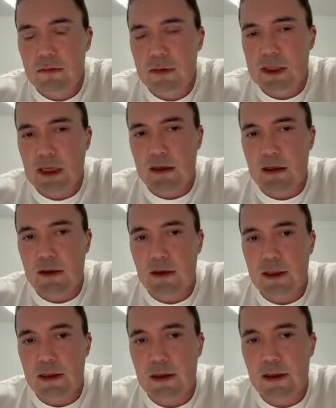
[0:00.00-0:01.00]

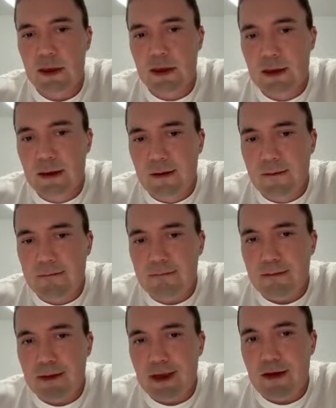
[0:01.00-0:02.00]
technically,
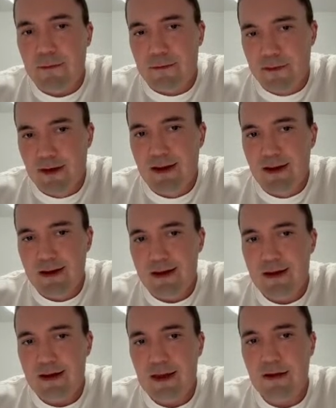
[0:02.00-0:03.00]
if
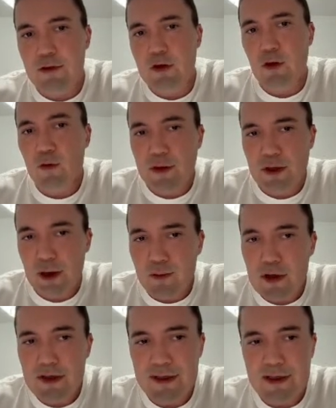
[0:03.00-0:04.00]
you know the
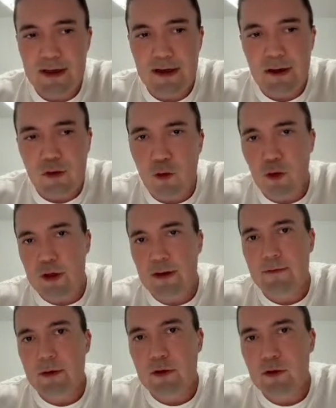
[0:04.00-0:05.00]
numbers, or
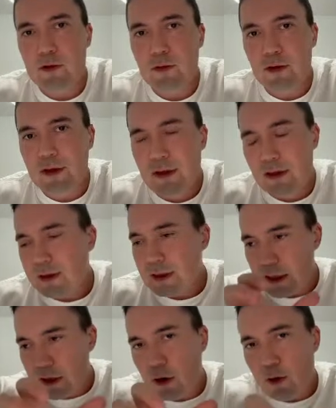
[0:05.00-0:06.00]
if you
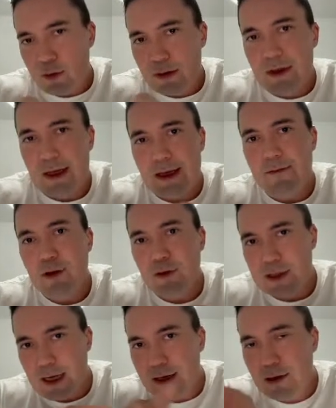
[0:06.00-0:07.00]
decode, like if you
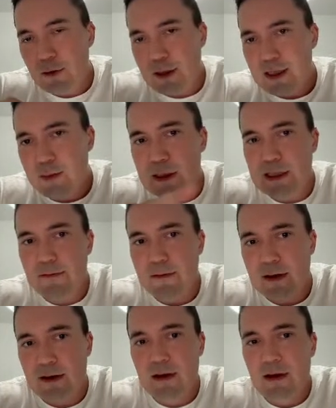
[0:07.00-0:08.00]
take a look at
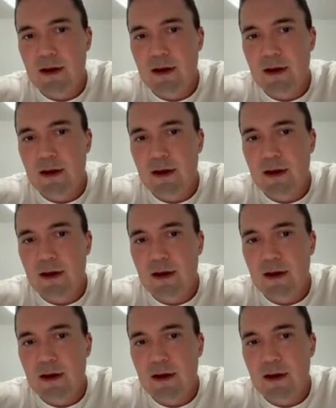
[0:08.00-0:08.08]
specific